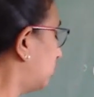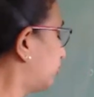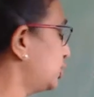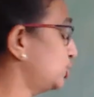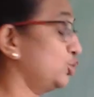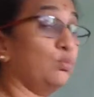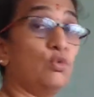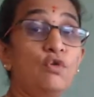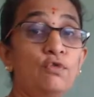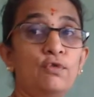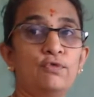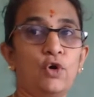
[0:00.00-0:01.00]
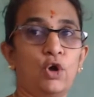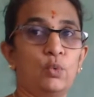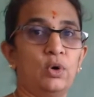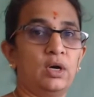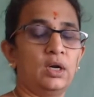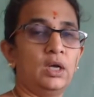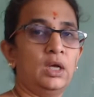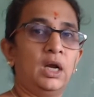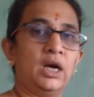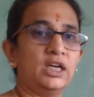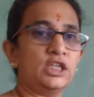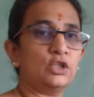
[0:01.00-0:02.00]
fish to move forward.
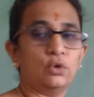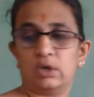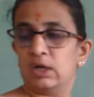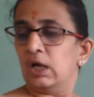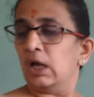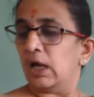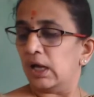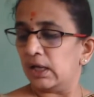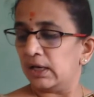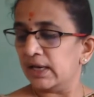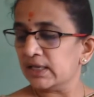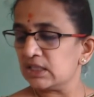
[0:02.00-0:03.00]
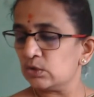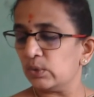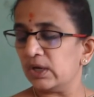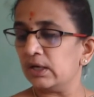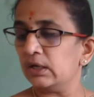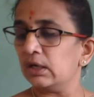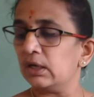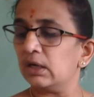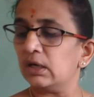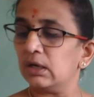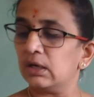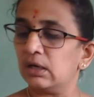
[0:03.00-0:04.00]
Understood? Next one,
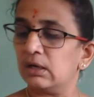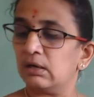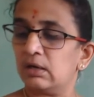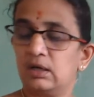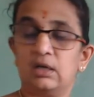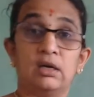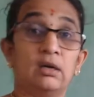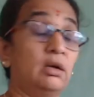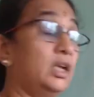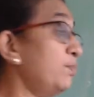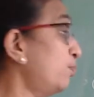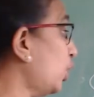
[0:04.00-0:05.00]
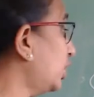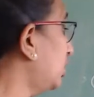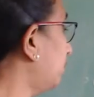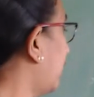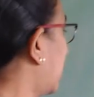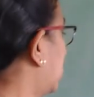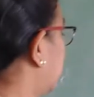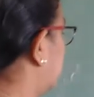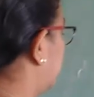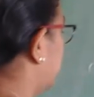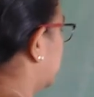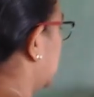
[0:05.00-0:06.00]
important part
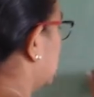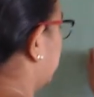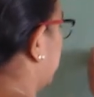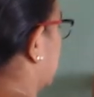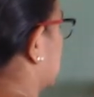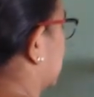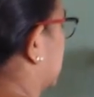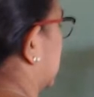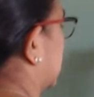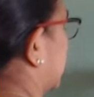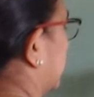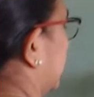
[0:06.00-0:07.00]
of the fish is fins.